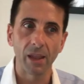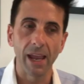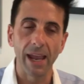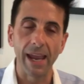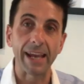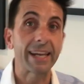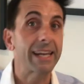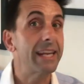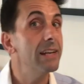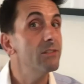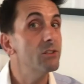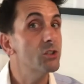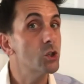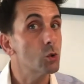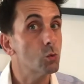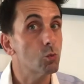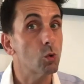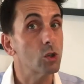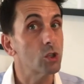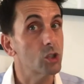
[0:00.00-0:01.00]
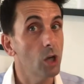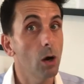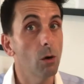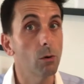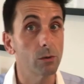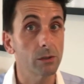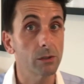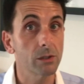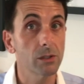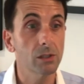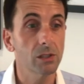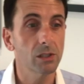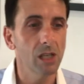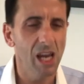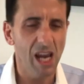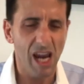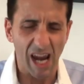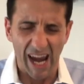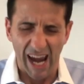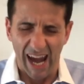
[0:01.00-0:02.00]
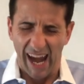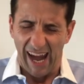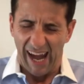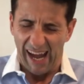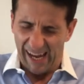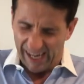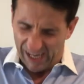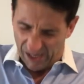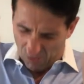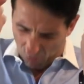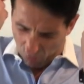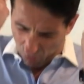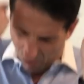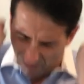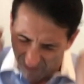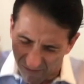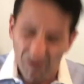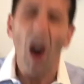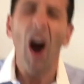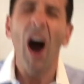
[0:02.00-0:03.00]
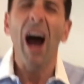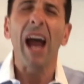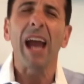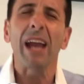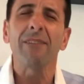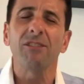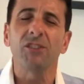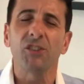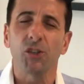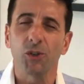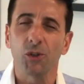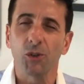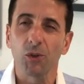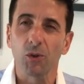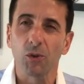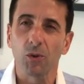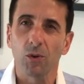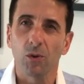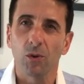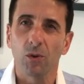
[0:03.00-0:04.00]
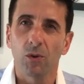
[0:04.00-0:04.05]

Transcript: It gives you results. It revives you.